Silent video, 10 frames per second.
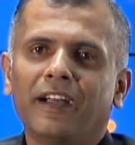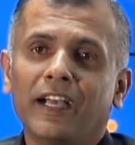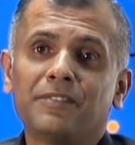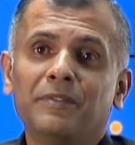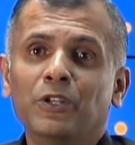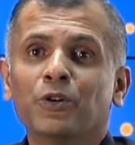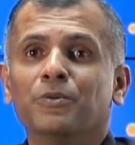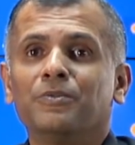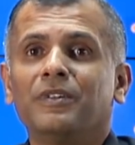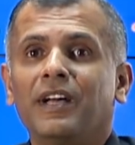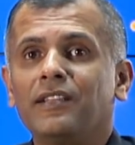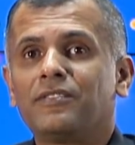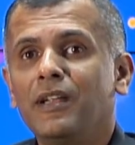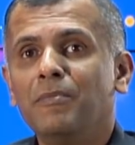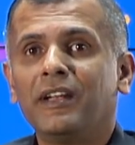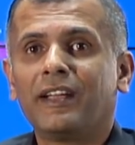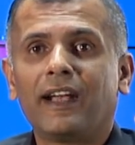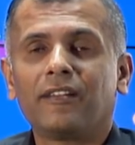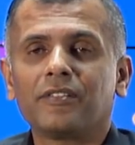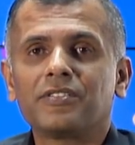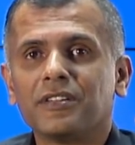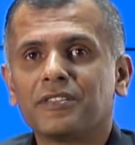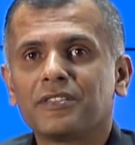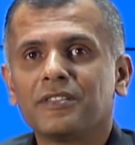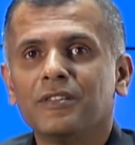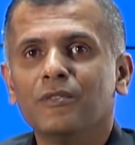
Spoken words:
as we know, has three main characteristics: